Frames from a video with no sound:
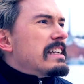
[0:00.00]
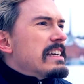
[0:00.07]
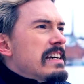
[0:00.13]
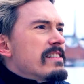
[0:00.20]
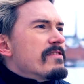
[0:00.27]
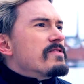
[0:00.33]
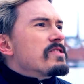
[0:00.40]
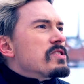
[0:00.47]

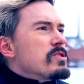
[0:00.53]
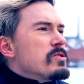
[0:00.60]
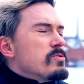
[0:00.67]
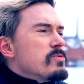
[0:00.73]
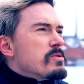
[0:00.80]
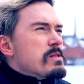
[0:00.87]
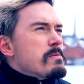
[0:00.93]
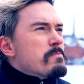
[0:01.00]
gives
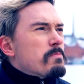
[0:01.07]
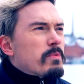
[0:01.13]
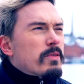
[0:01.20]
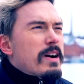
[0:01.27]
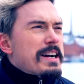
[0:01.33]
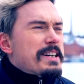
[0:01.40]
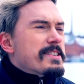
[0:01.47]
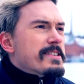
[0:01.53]
you the
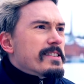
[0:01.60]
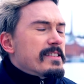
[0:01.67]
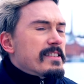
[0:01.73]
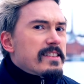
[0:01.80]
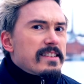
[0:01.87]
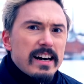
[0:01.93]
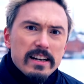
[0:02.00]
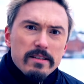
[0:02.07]

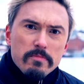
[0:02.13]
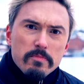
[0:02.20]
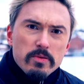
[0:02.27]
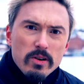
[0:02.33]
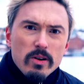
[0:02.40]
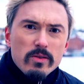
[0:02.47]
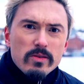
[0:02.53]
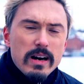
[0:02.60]
impression that
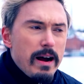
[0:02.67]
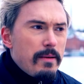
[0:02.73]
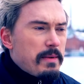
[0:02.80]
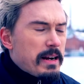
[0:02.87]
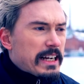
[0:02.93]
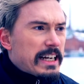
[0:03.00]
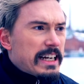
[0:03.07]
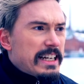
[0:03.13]

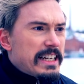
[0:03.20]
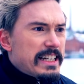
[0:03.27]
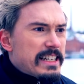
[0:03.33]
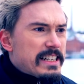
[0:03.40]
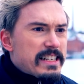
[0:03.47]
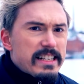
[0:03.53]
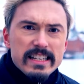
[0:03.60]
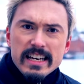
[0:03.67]
programming
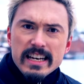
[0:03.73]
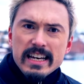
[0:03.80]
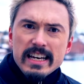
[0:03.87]
is